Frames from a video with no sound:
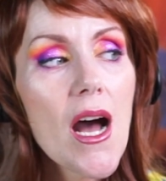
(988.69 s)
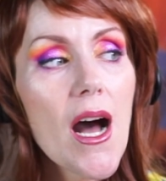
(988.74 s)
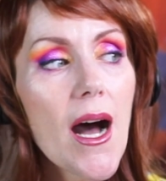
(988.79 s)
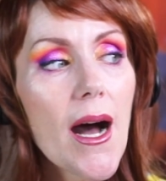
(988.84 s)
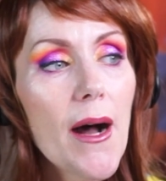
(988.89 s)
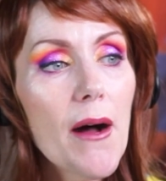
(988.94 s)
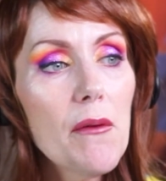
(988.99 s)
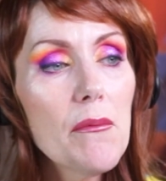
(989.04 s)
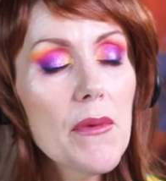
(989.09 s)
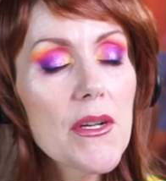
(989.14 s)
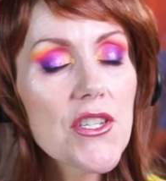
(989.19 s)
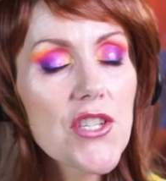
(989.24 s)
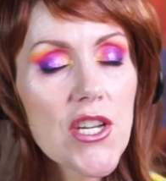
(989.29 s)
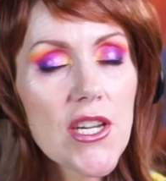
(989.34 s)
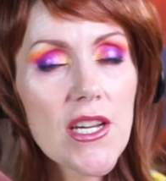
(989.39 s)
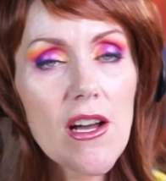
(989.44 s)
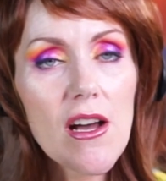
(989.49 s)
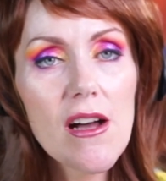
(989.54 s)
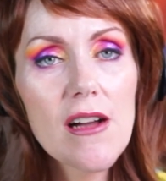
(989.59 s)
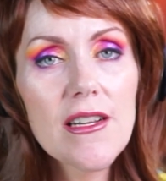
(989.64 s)

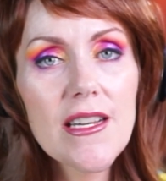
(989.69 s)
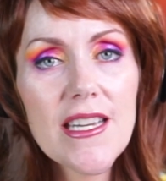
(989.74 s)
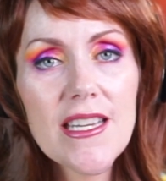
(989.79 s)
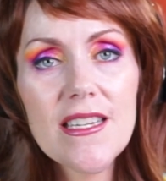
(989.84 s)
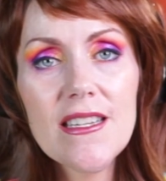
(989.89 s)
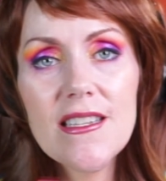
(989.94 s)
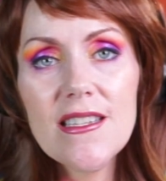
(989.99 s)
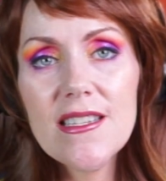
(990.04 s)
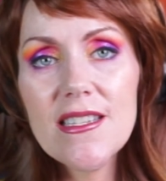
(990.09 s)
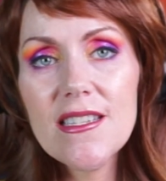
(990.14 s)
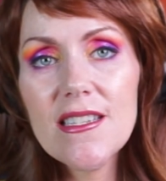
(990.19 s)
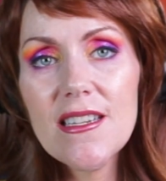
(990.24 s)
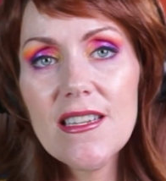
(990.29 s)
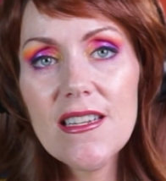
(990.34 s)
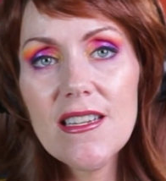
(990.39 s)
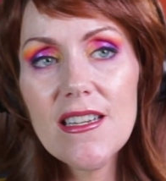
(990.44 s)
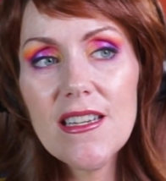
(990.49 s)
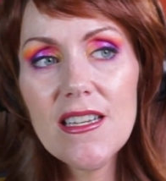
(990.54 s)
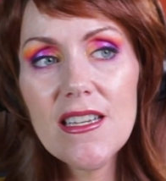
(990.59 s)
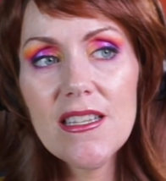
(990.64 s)
Qigong is,
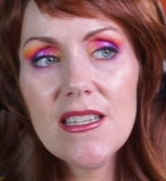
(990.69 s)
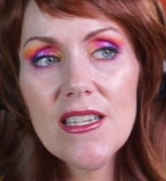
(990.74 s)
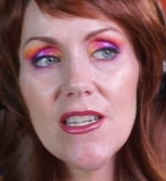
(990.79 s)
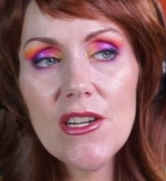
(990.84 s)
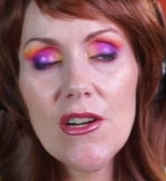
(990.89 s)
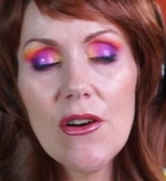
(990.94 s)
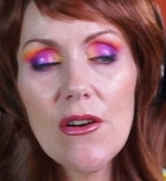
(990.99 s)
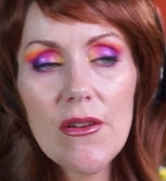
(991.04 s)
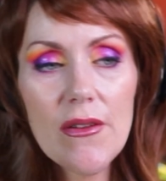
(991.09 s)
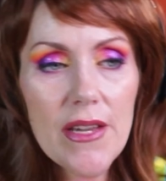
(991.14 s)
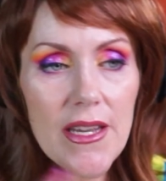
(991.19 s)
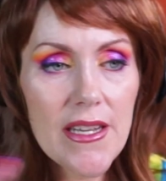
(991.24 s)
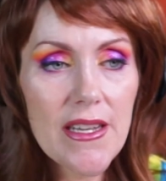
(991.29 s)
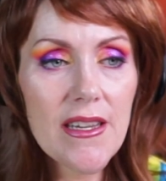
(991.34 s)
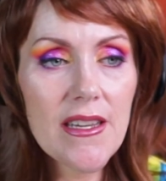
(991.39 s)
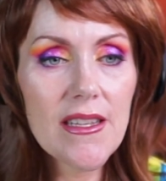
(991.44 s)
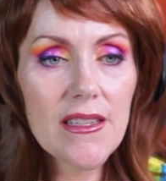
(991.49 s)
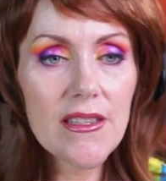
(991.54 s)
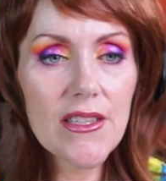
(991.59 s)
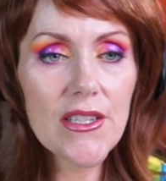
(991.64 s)

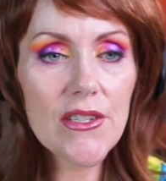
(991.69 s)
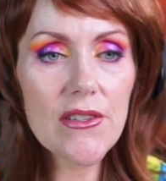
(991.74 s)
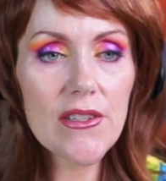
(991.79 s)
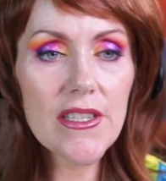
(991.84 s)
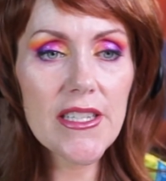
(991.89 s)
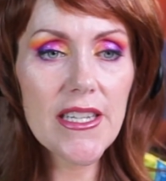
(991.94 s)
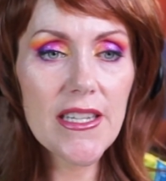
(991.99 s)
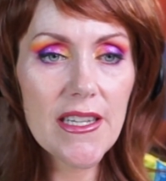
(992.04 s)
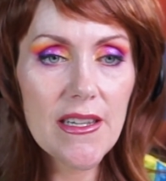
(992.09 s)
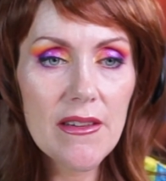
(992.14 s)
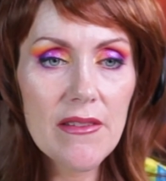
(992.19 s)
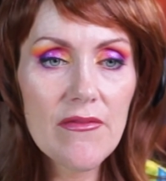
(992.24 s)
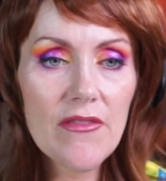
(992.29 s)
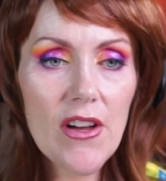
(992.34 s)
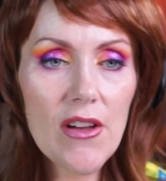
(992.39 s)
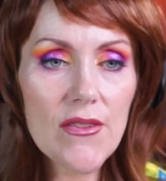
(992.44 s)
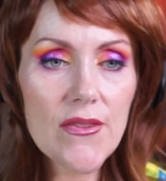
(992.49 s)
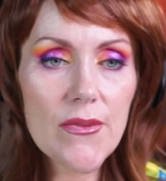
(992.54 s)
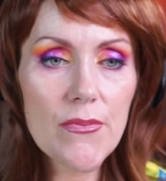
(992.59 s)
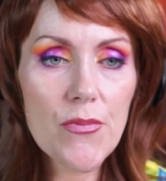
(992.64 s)
it literally
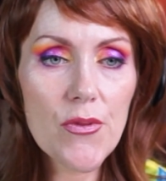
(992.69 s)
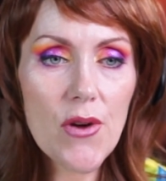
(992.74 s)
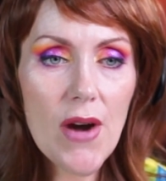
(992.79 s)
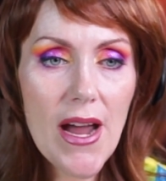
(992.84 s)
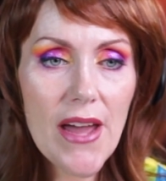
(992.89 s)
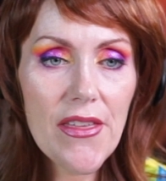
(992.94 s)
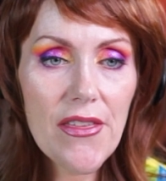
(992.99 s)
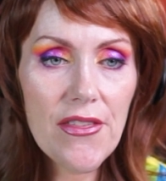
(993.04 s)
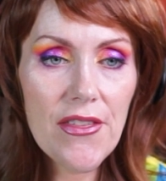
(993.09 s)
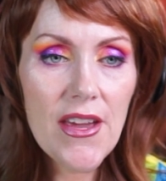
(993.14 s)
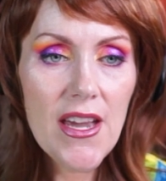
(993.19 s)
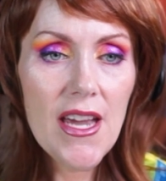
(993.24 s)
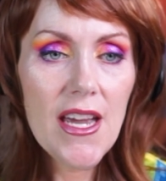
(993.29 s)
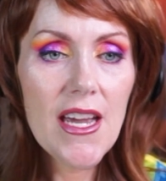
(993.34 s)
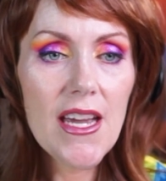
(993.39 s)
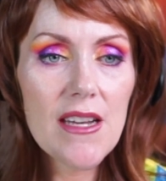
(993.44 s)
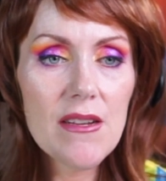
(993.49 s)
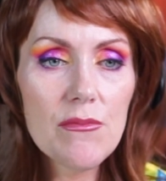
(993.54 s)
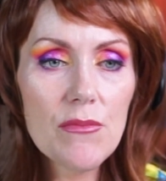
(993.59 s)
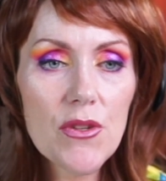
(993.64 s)
involves breath
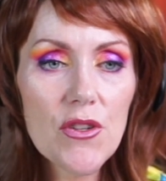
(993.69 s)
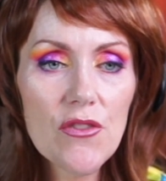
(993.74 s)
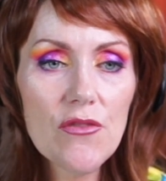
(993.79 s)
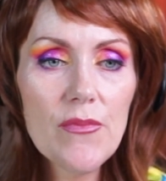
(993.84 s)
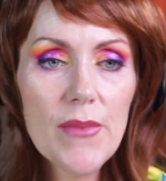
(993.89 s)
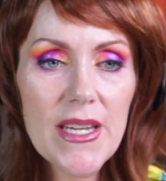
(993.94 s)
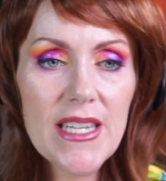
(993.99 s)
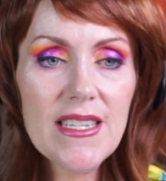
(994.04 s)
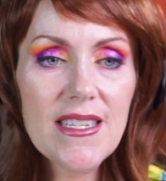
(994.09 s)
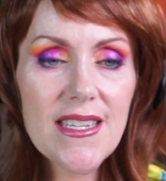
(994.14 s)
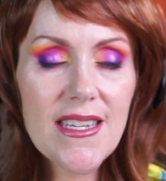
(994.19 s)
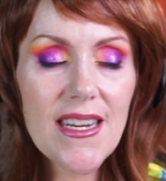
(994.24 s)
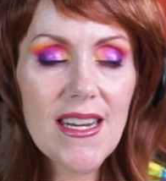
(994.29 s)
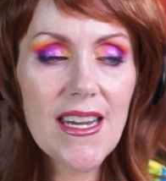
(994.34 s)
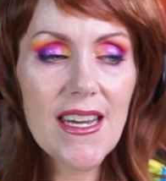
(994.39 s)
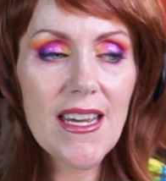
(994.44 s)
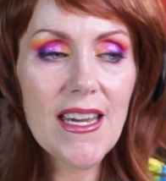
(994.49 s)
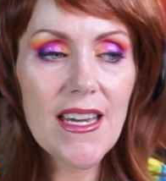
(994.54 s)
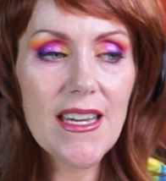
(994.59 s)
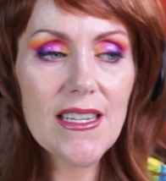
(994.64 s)
and movement,
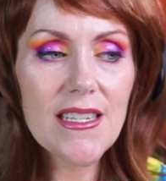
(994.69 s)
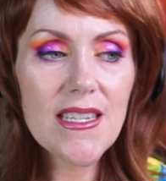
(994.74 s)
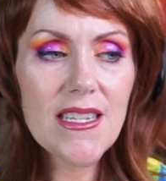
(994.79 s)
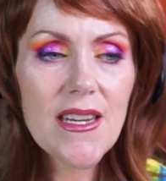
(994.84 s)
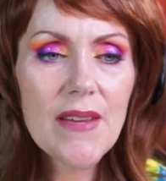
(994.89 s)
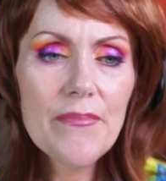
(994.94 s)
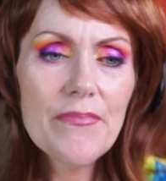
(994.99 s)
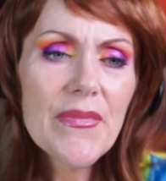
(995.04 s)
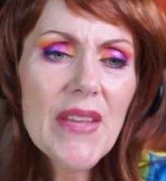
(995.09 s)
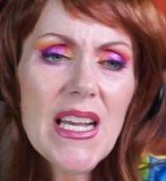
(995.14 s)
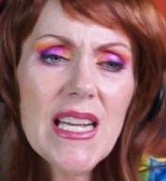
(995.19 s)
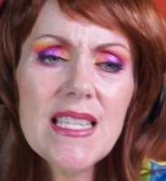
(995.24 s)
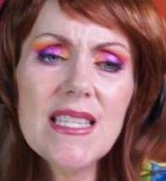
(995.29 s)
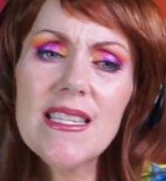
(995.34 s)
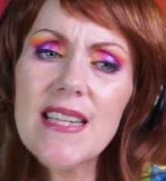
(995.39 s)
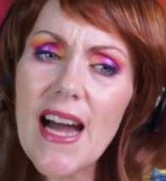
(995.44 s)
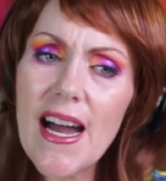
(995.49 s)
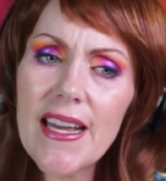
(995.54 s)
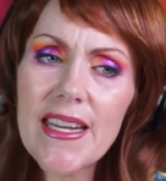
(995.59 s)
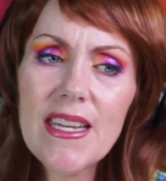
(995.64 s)
and it's
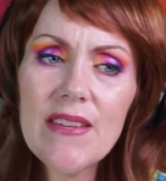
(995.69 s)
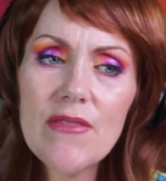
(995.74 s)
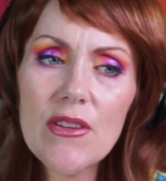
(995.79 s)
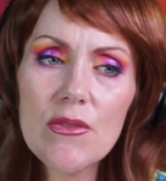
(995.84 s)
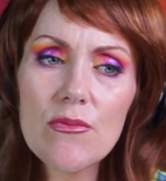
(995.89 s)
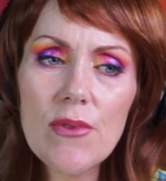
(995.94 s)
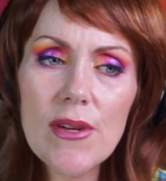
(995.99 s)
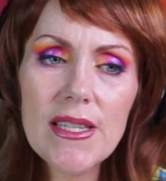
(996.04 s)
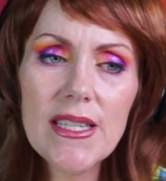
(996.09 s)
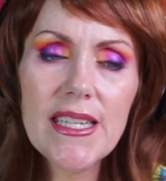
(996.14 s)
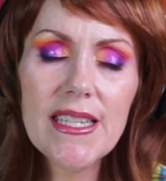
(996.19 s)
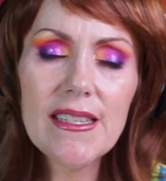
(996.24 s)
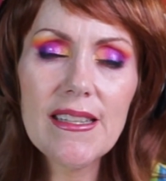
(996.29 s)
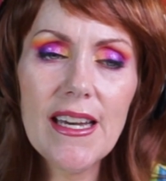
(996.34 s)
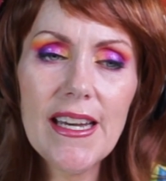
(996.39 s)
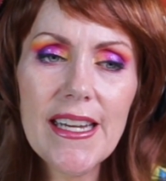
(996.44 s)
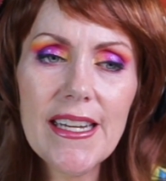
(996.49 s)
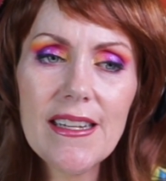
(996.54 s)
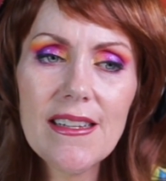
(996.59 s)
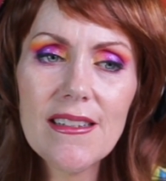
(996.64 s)
not even really
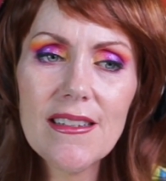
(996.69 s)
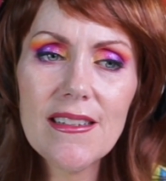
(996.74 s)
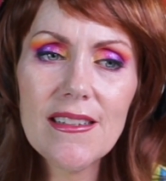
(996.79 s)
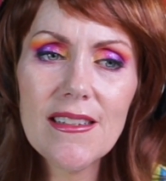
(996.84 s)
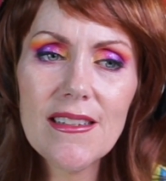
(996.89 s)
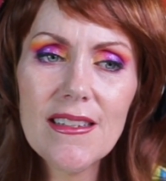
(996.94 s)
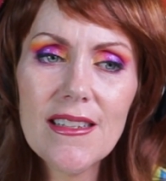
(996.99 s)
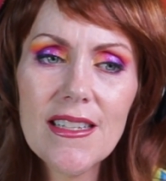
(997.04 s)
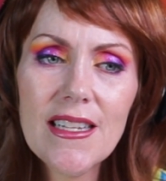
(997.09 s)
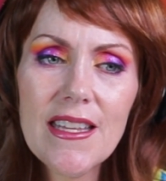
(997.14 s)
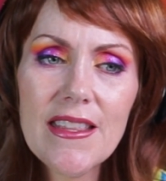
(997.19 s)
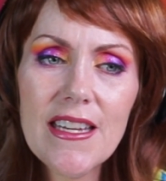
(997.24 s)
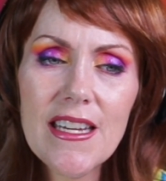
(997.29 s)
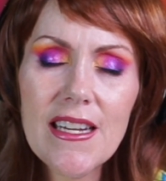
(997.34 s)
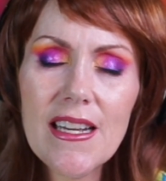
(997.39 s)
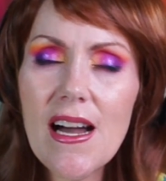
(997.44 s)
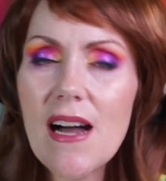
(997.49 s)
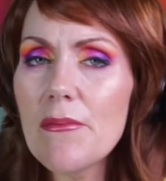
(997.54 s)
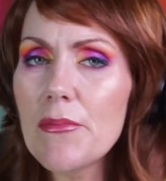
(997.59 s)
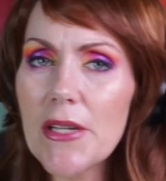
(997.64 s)
like anything
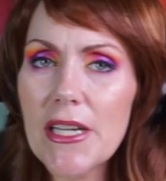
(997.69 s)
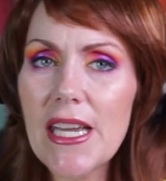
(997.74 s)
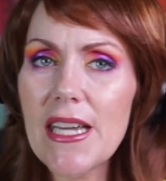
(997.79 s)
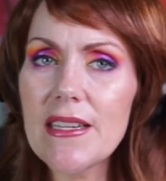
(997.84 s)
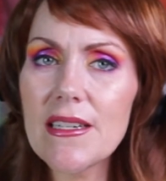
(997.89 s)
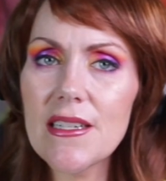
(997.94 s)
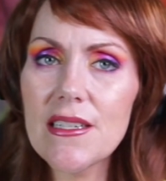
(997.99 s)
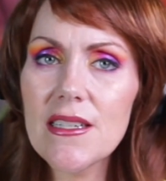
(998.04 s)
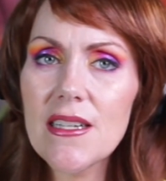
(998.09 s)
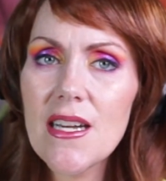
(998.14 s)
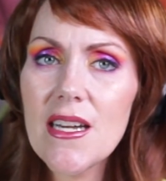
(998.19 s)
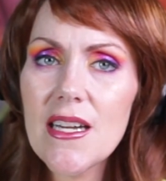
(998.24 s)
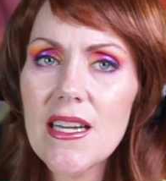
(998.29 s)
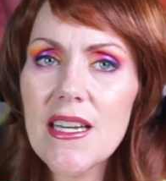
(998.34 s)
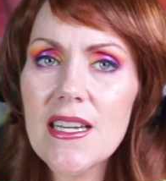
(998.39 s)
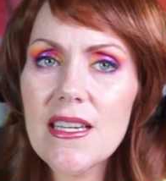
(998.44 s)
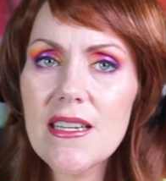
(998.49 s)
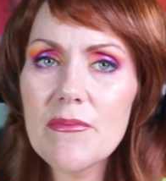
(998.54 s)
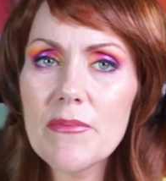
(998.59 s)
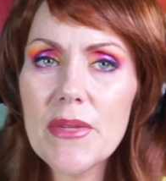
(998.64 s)
complicated.
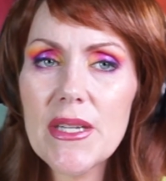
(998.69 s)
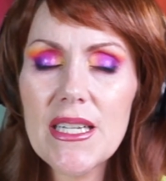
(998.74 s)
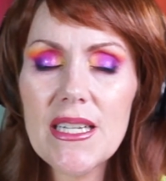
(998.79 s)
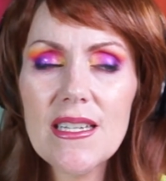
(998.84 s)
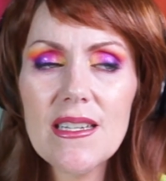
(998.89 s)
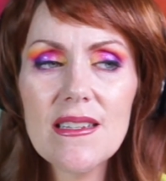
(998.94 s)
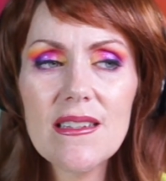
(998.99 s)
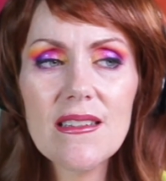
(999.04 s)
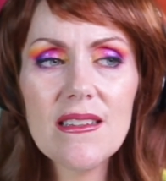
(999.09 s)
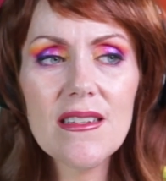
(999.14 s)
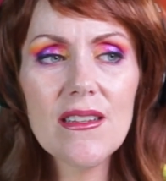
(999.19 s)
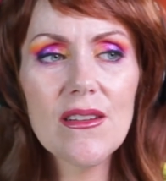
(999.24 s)
It can be,